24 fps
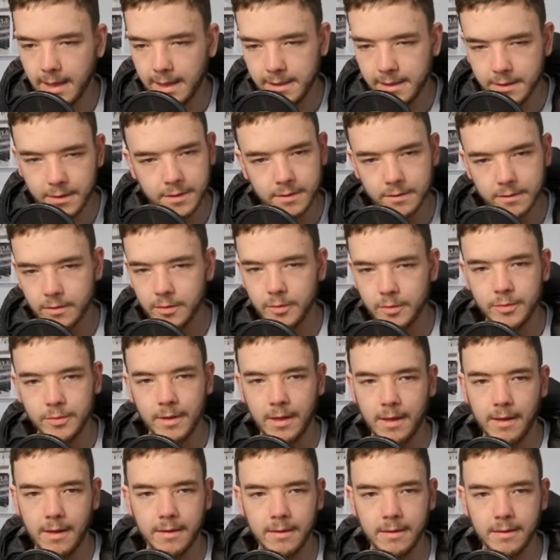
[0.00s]
He doesn't do
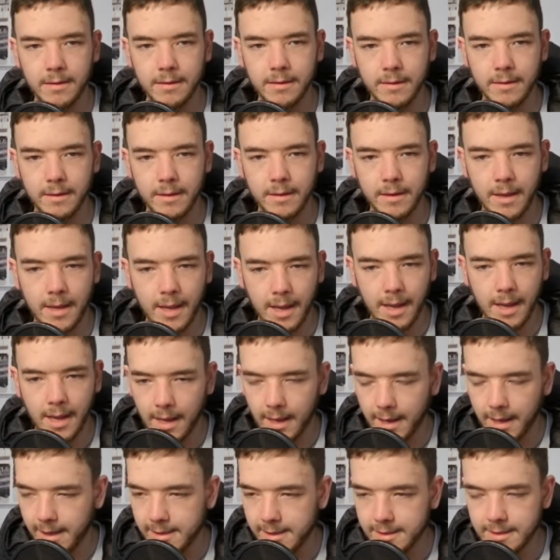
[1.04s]
that.
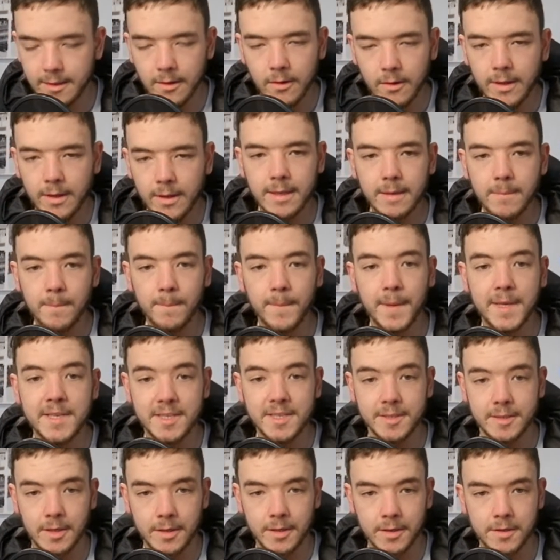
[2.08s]
He's like
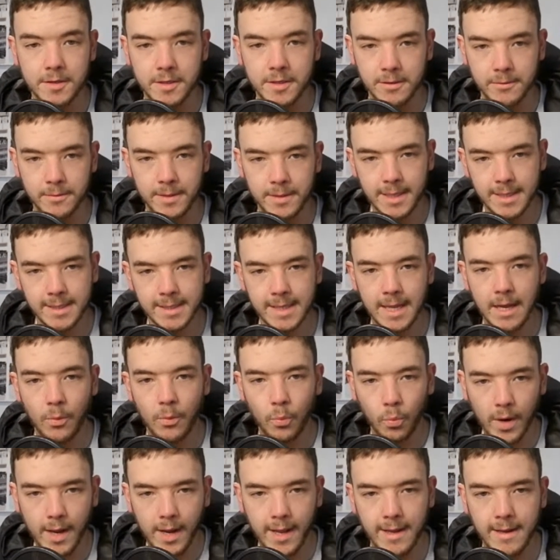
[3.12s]
Mesut Ozil in
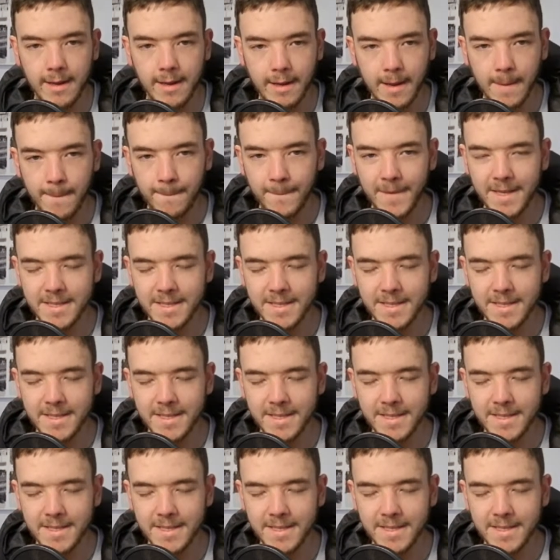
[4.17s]
that way.